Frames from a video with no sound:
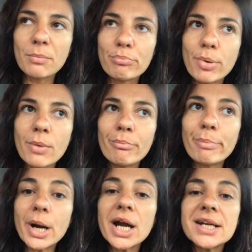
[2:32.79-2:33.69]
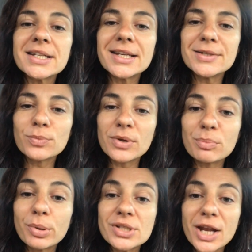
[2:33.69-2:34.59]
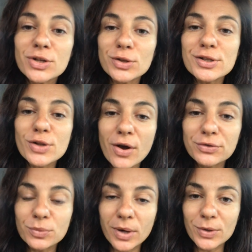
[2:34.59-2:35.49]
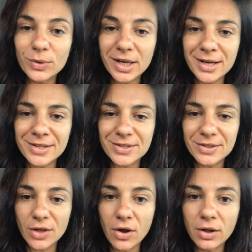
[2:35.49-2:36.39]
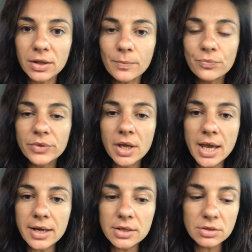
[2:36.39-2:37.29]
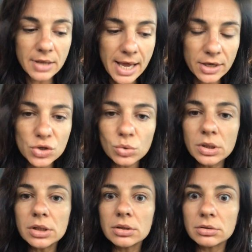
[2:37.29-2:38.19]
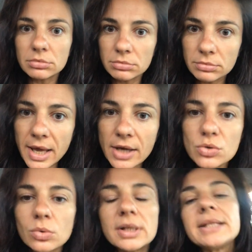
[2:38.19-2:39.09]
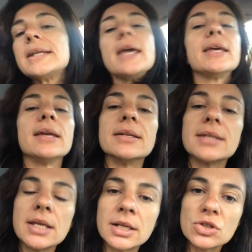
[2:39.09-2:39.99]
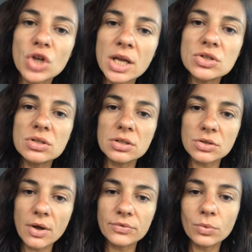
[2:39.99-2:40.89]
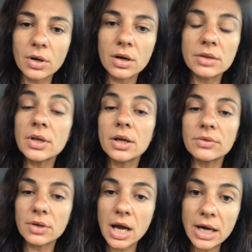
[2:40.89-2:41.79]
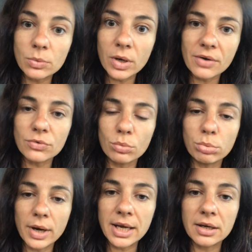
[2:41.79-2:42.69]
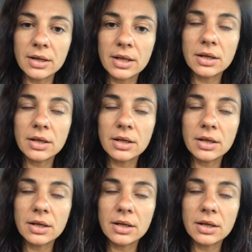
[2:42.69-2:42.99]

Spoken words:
bombarded with potential software you can install, and in actually taking it in changes the software, the hardware of your brain.